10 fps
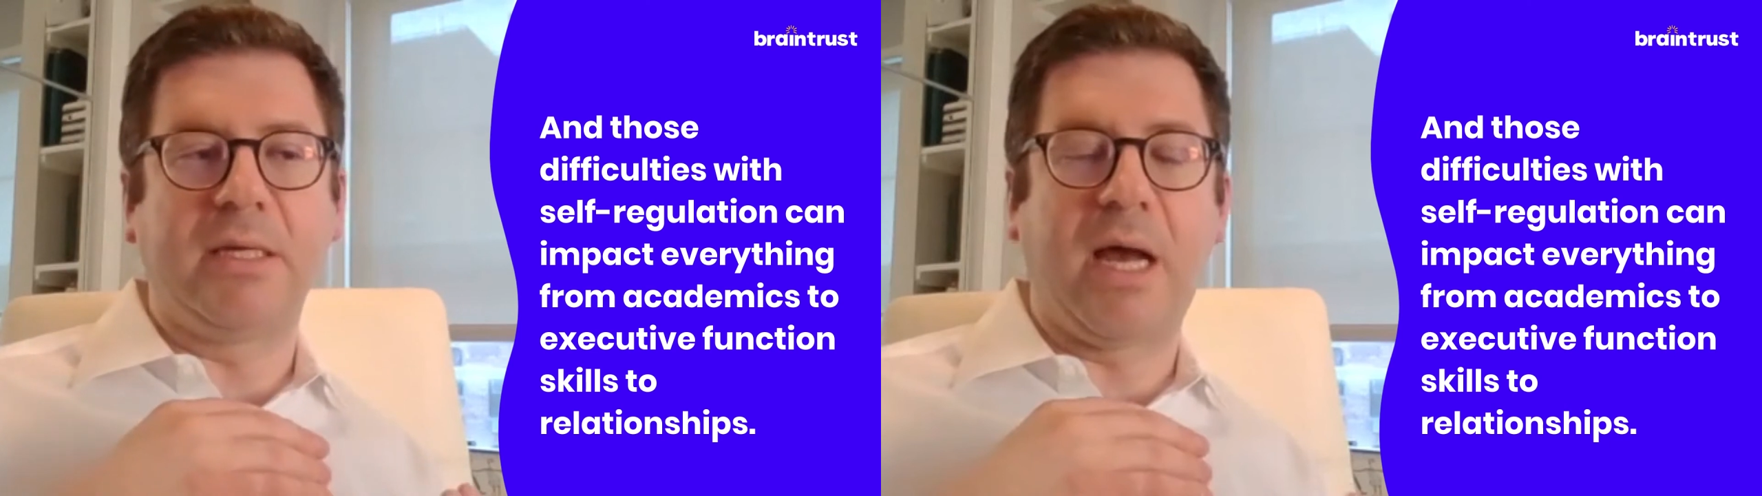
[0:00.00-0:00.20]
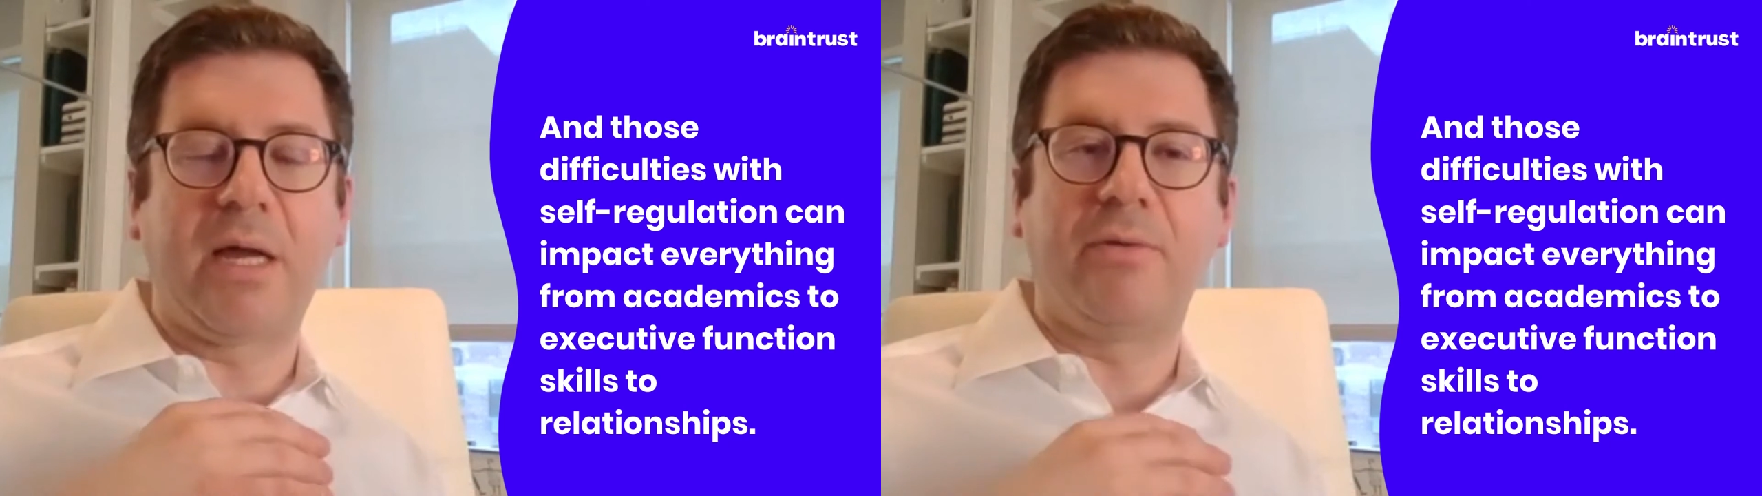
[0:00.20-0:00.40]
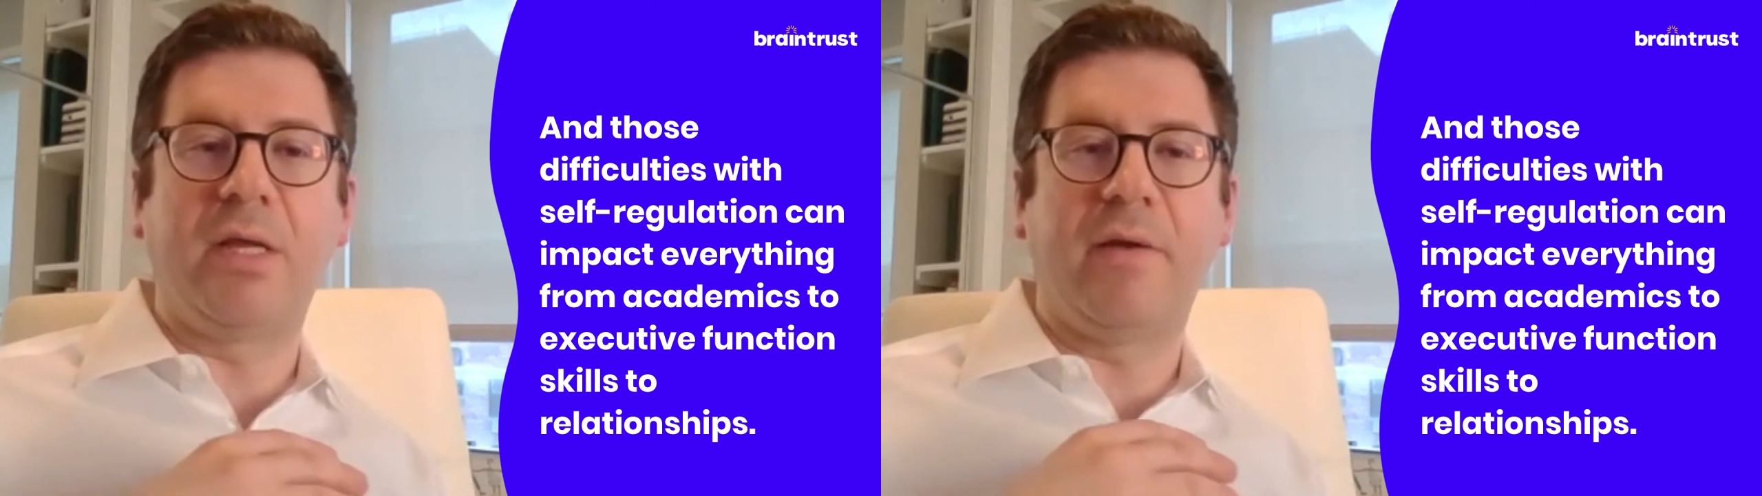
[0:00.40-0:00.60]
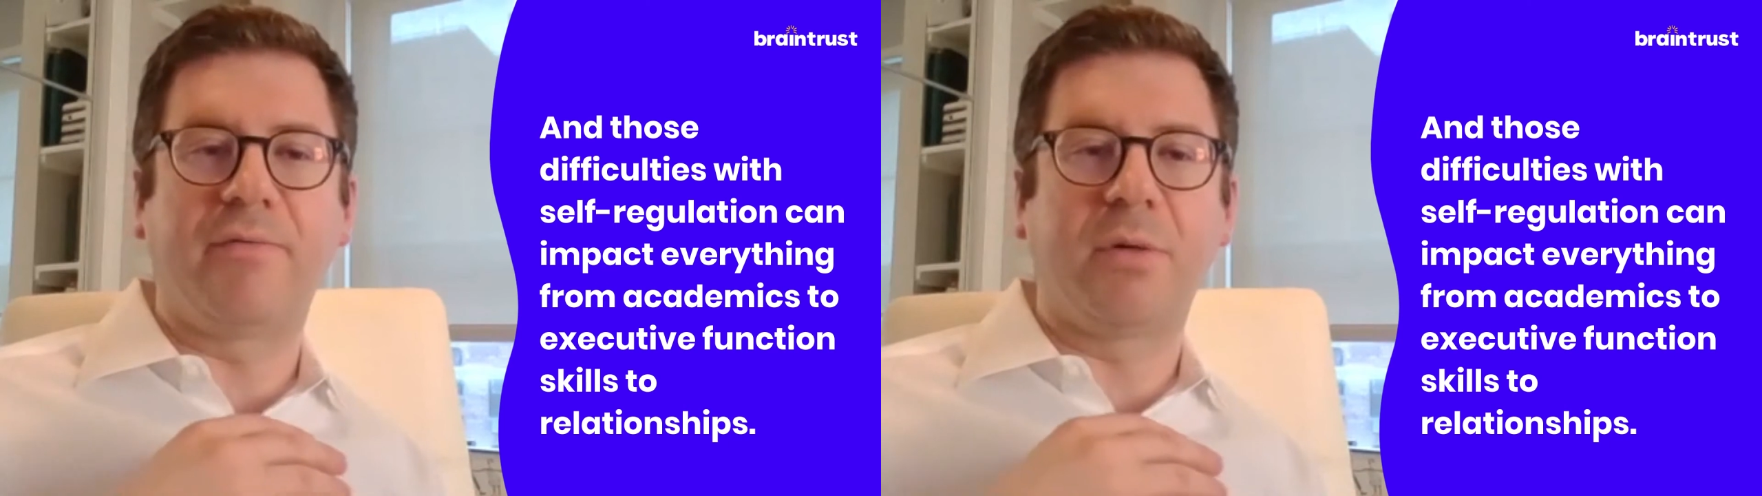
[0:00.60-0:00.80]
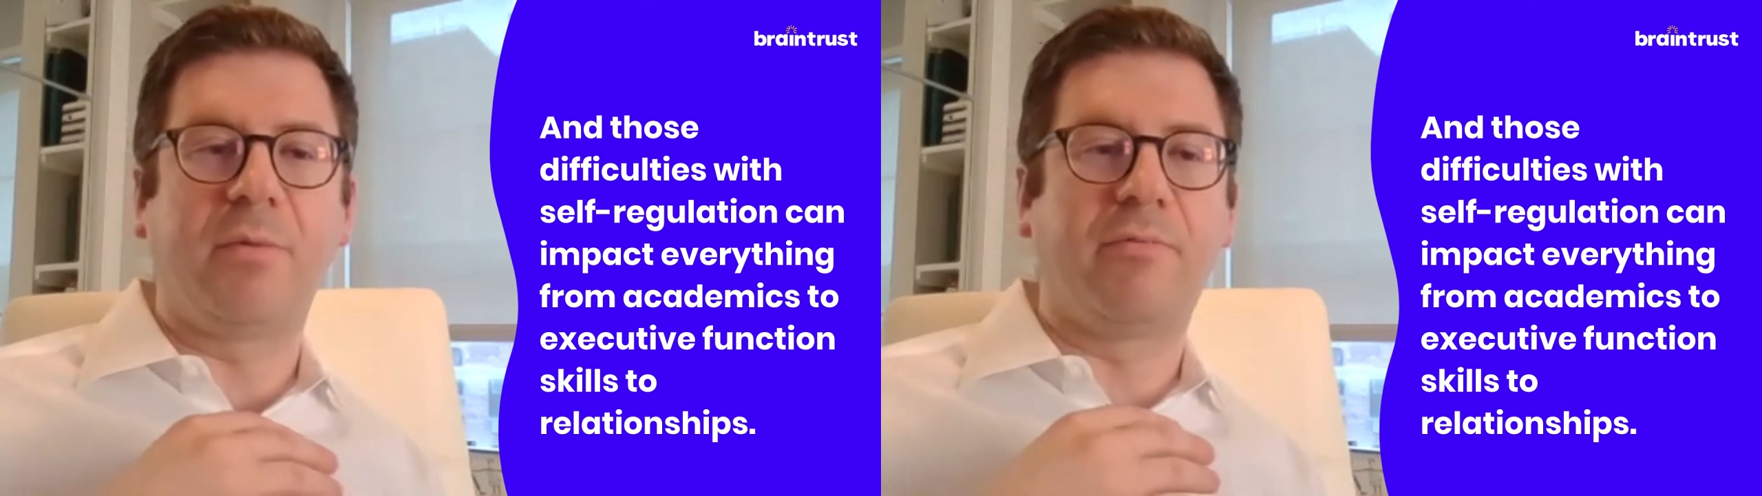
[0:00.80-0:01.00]
not only have
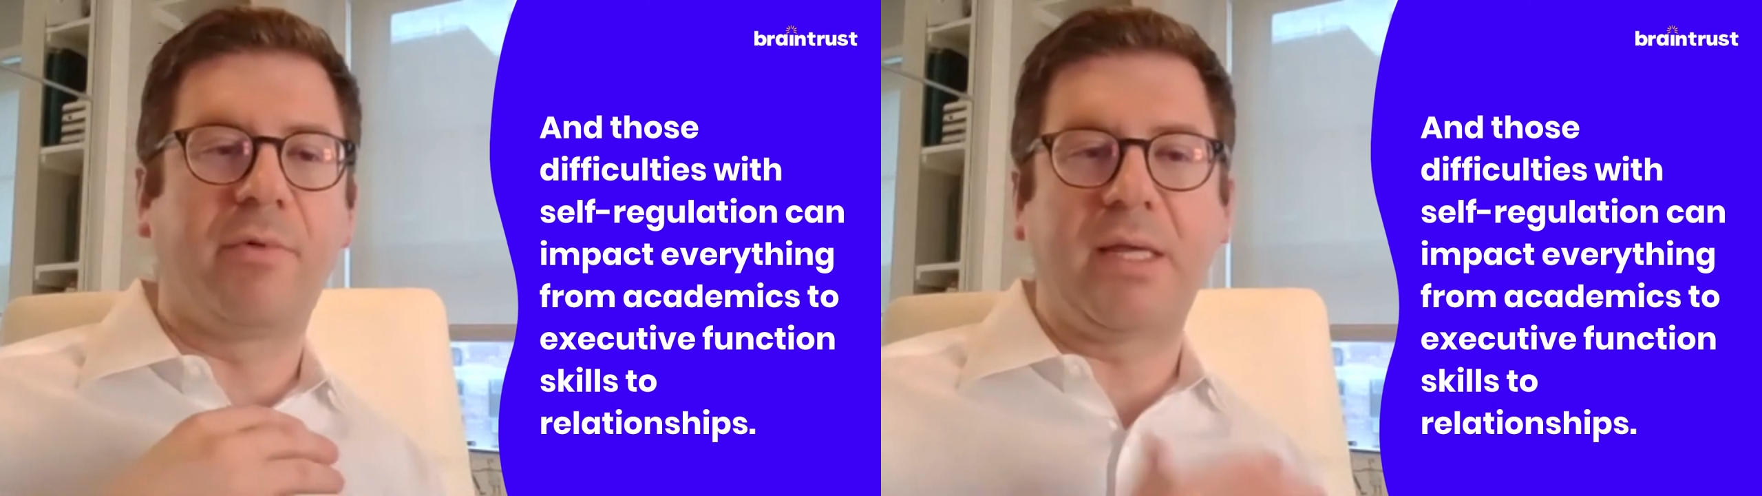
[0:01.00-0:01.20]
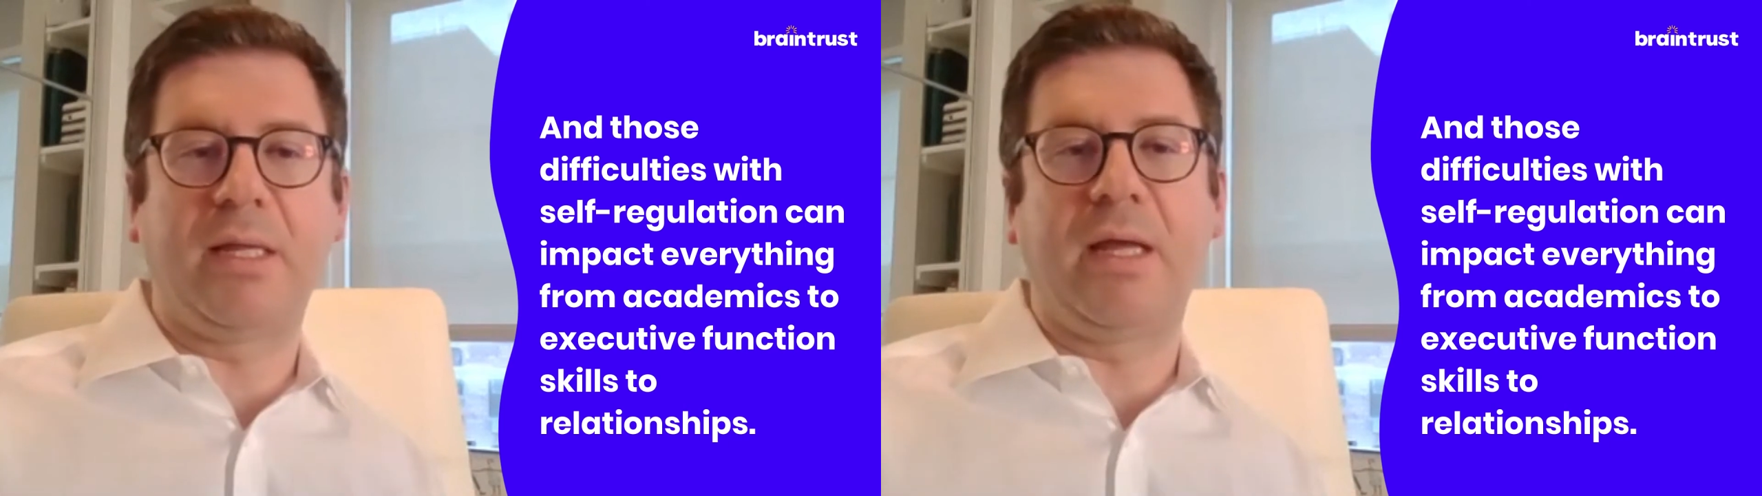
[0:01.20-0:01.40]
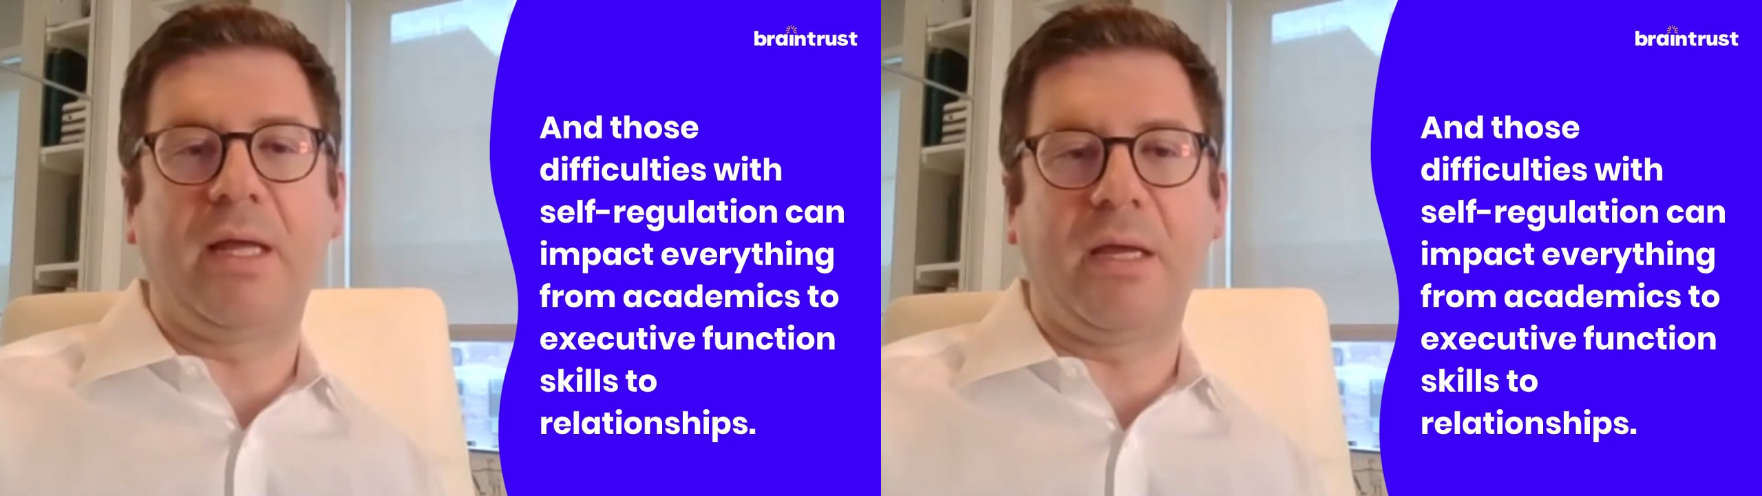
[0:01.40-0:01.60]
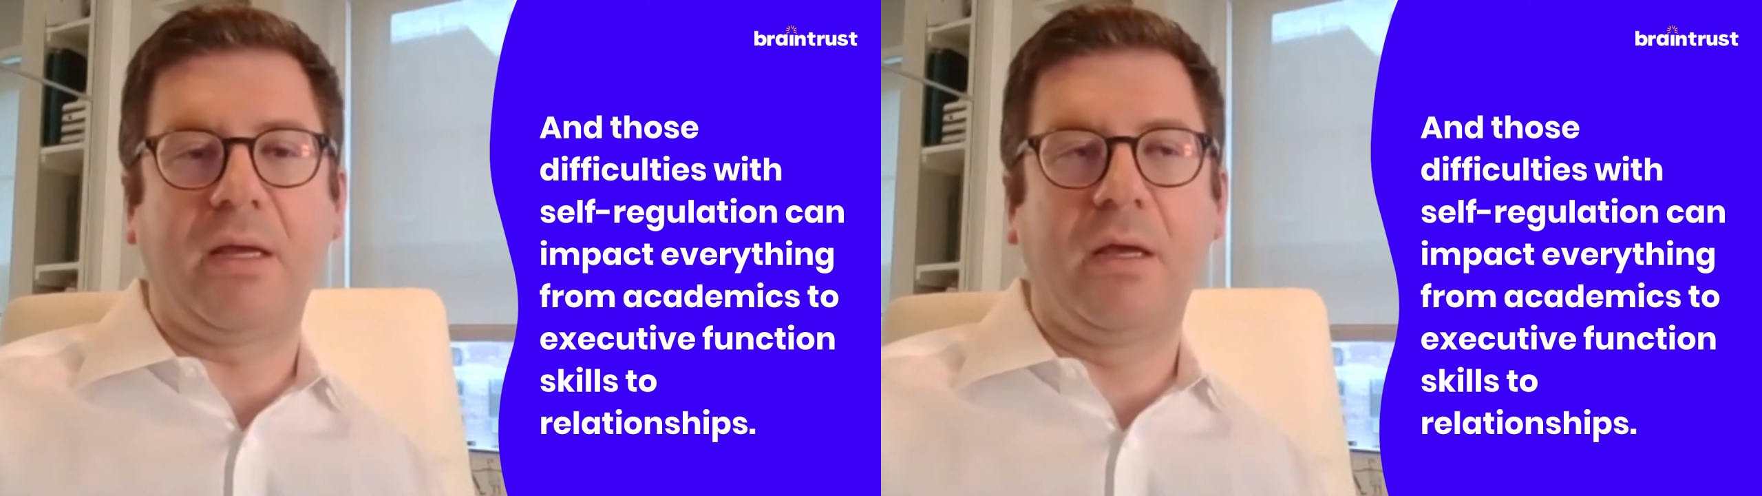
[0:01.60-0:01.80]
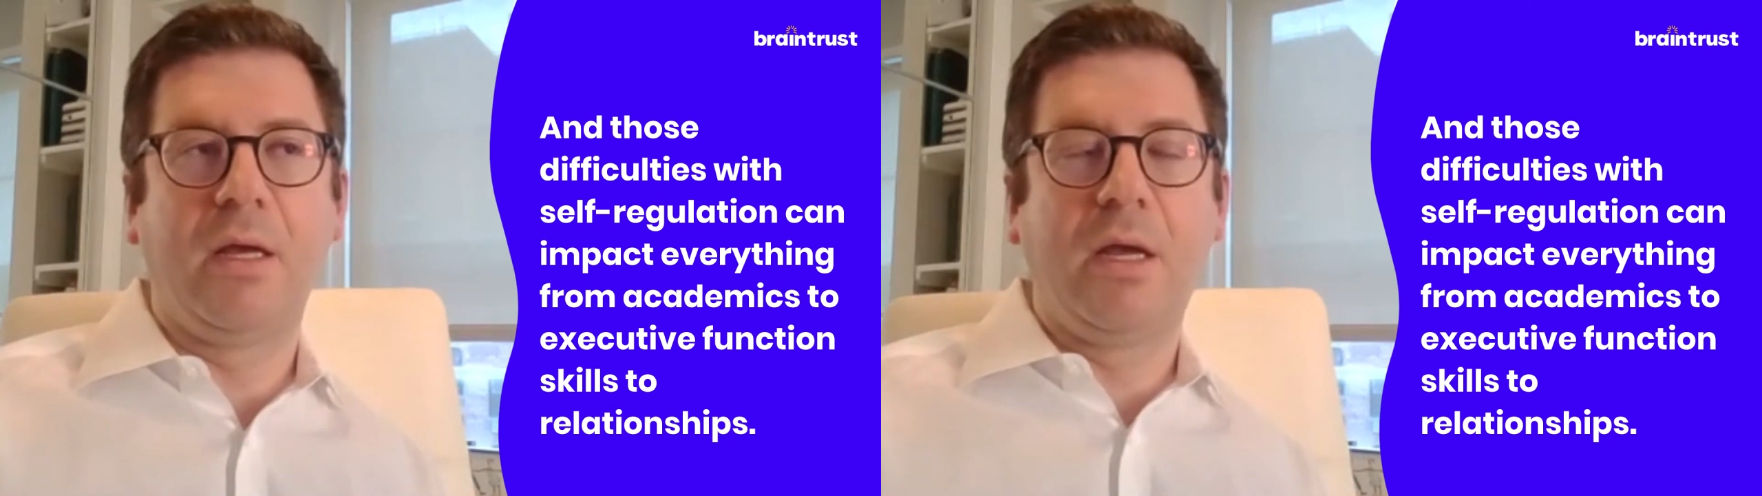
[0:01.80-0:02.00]
trouble regulating